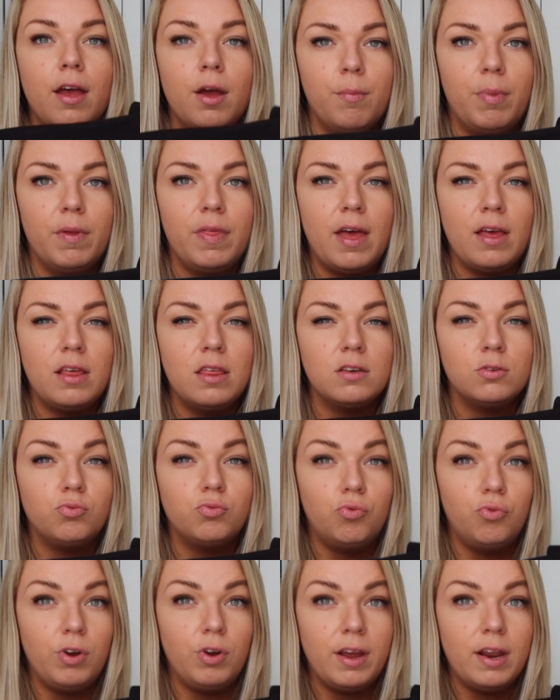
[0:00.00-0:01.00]
But they're this
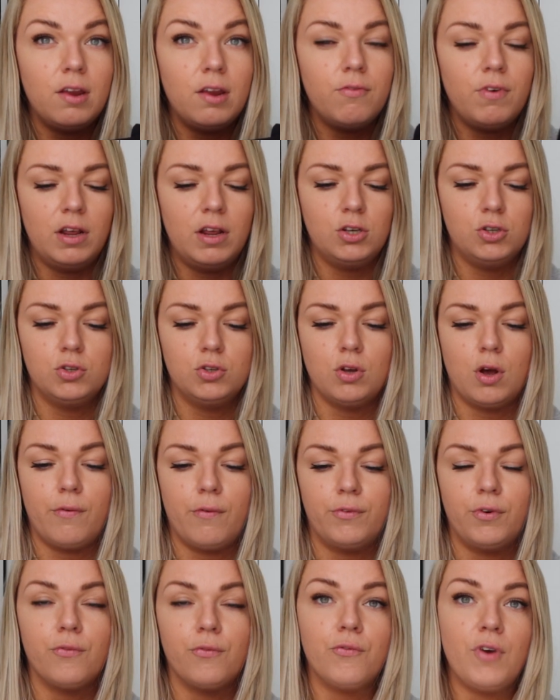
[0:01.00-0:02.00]
really
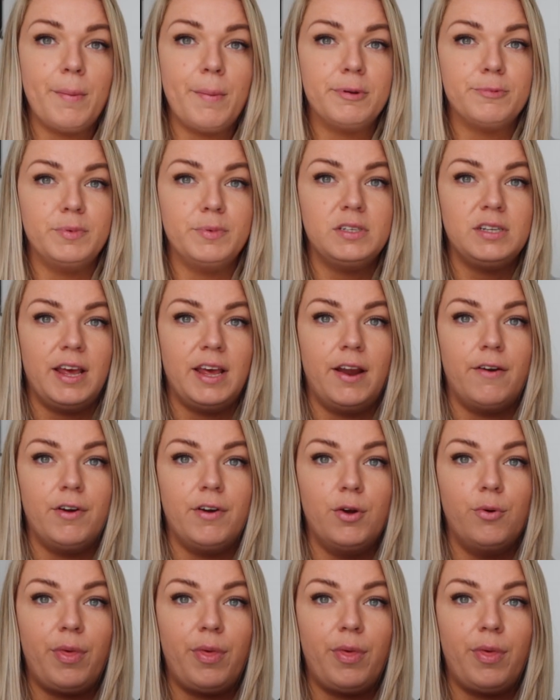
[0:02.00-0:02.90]
soft ribbed material.